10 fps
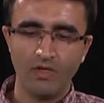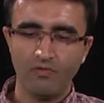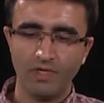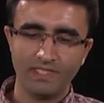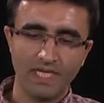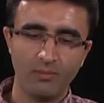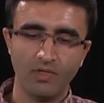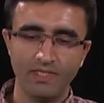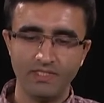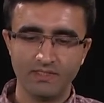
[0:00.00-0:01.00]
For example,
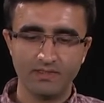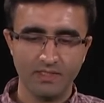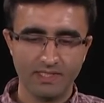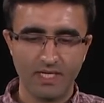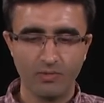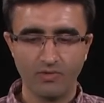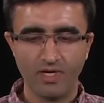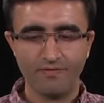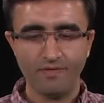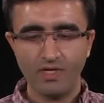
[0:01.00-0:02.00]
on this example
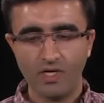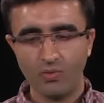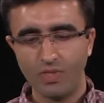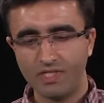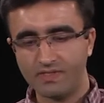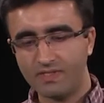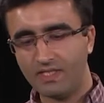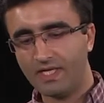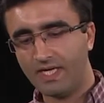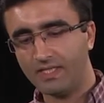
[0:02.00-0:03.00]
graph here, we can
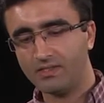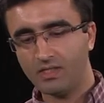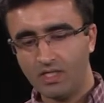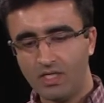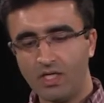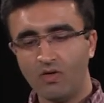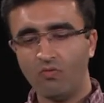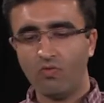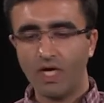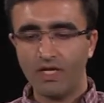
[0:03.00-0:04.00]
see that
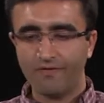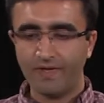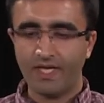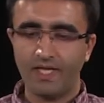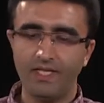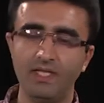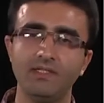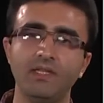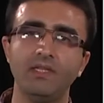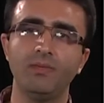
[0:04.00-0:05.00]
y of a
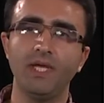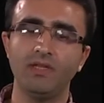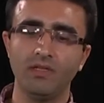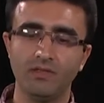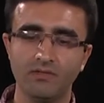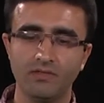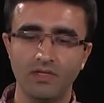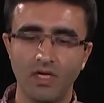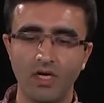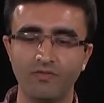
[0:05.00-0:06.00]
is independent
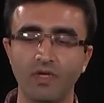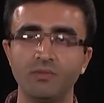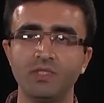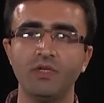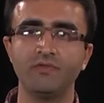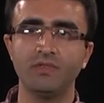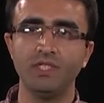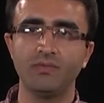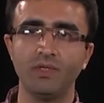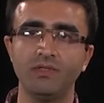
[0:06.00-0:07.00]
of the observed
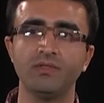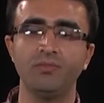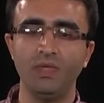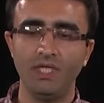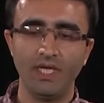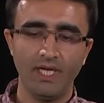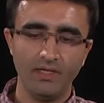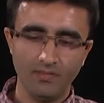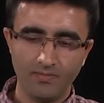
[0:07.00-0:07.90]
treatment big A.